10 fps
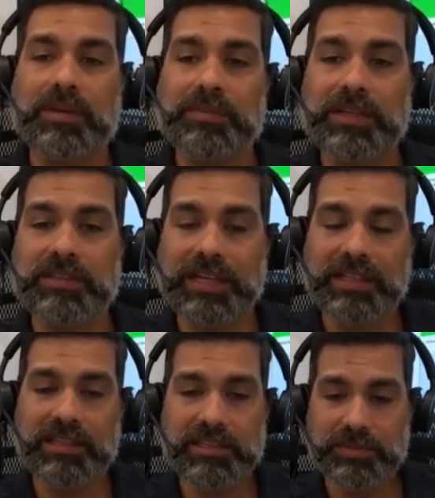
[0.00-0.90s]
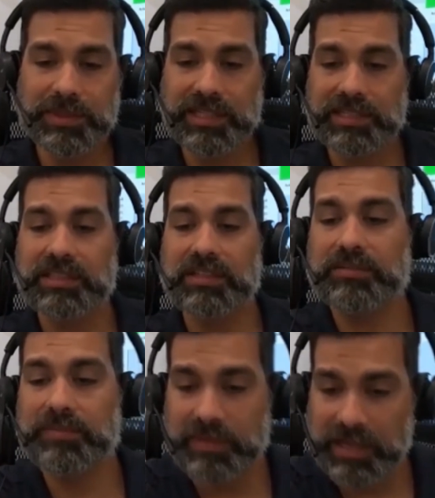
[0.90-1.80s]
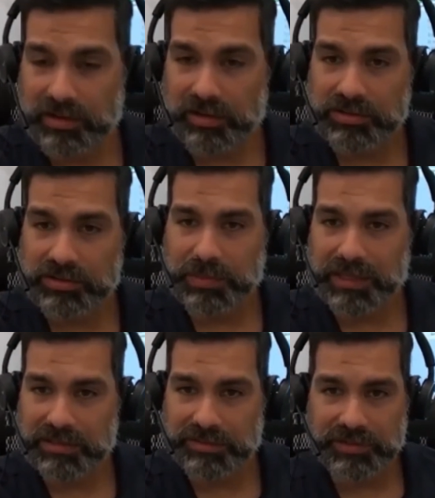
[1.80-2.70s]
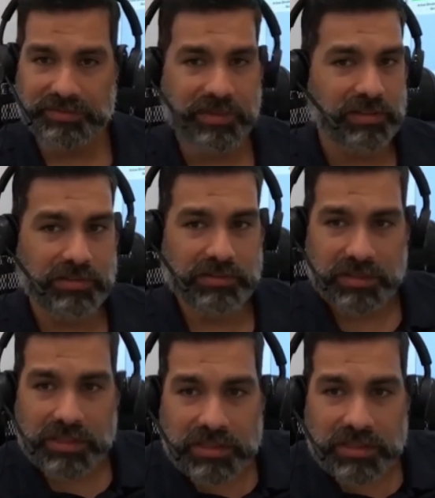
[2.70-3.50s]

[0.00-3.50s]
I mean, technically you should be testing them at all spots of your funnel,